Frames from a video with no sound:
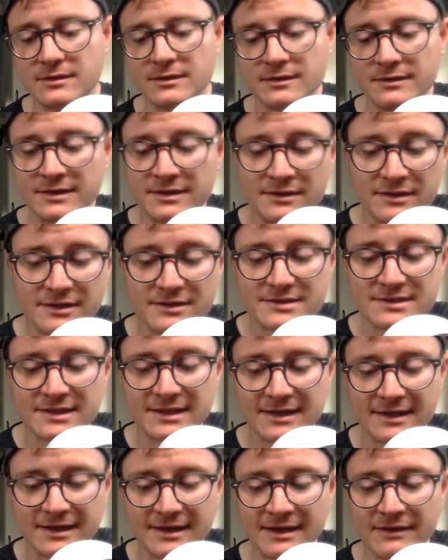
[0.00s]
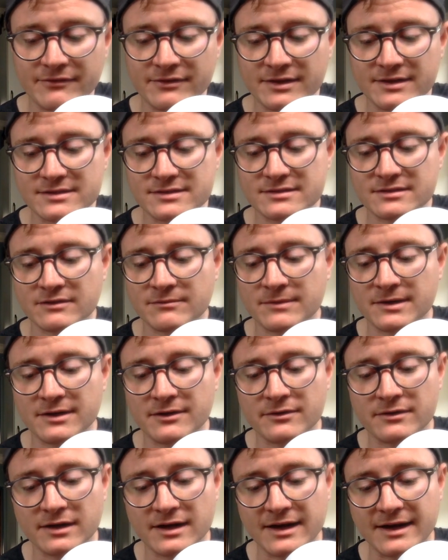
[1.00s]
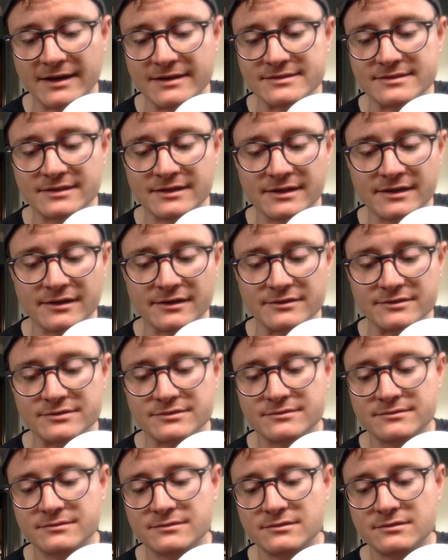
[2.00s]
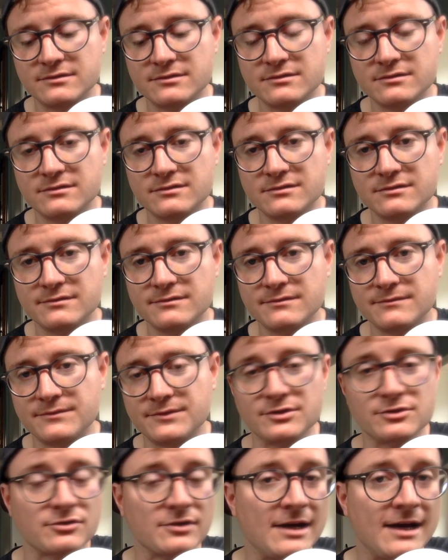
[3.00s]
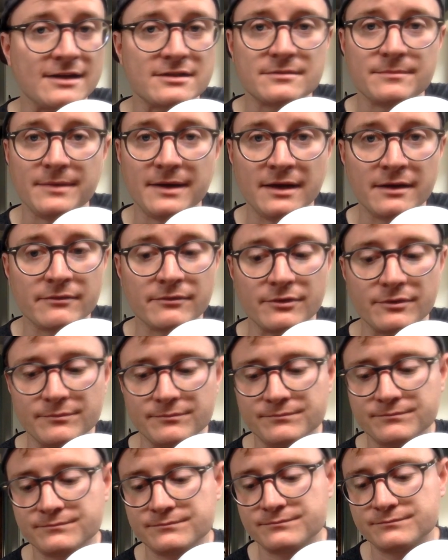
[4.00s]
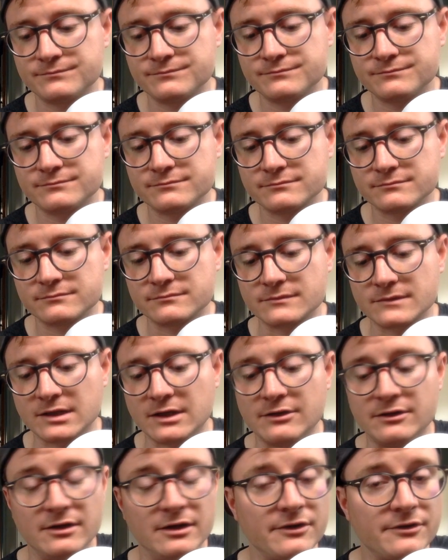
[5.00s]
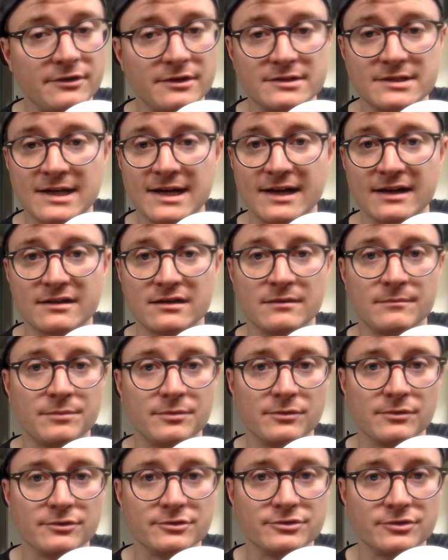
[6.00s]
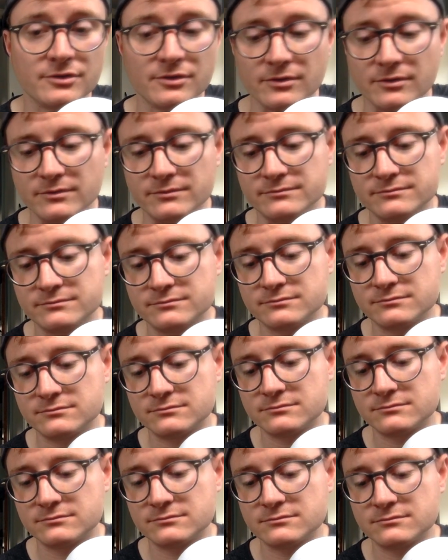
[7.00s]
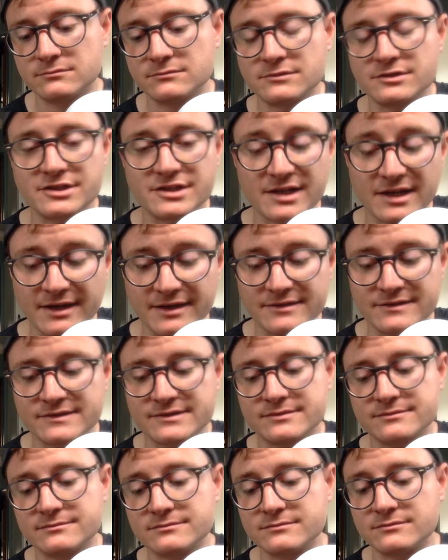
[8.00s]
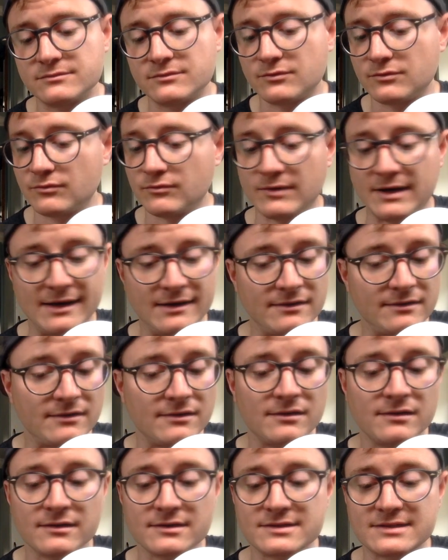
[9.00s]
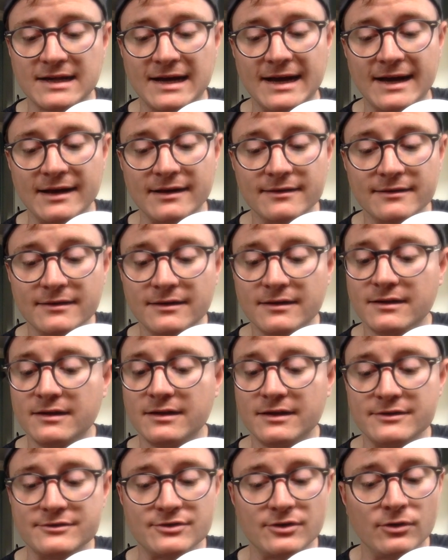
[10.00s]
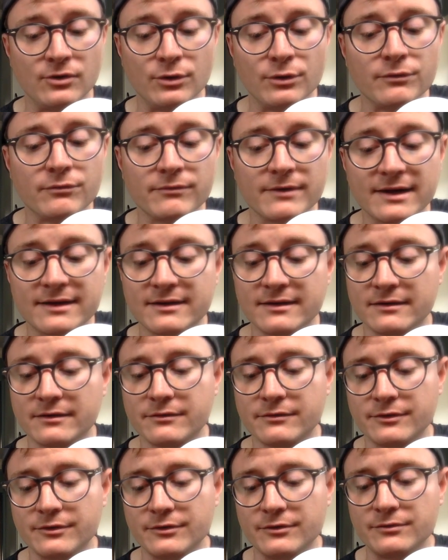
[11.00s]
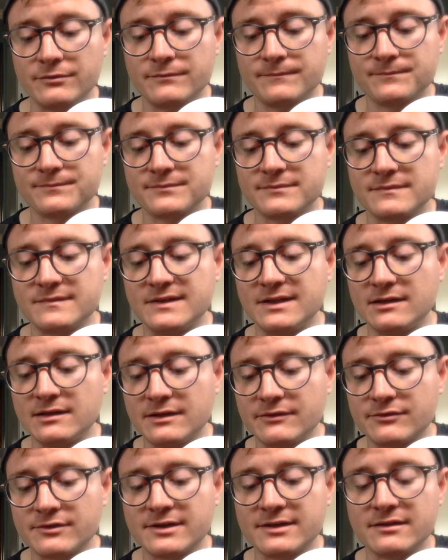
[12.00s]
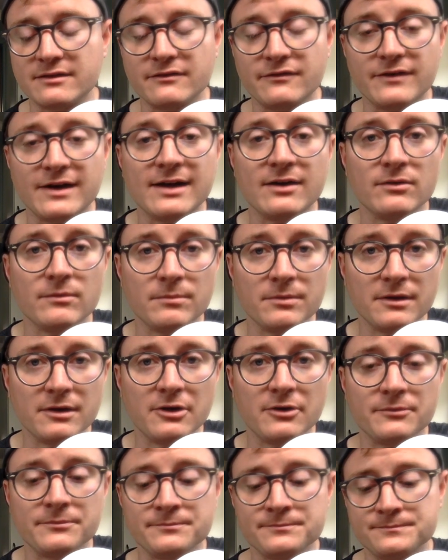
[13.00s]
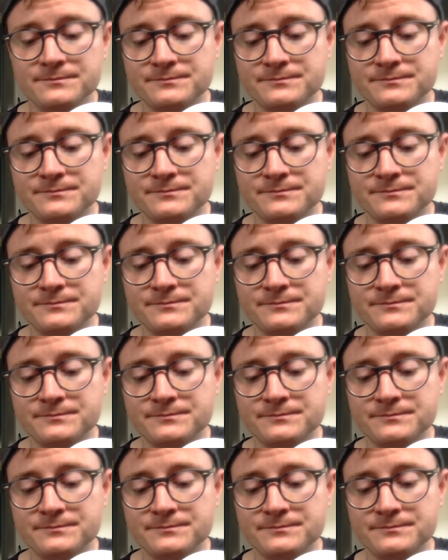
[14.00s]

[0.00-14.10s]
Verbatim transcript: Then there's the evidence of my own eyes and ears, the trashed band room, another attack on poor Joel. Chase, right alongside his old wrecking crew, delivering the final blow.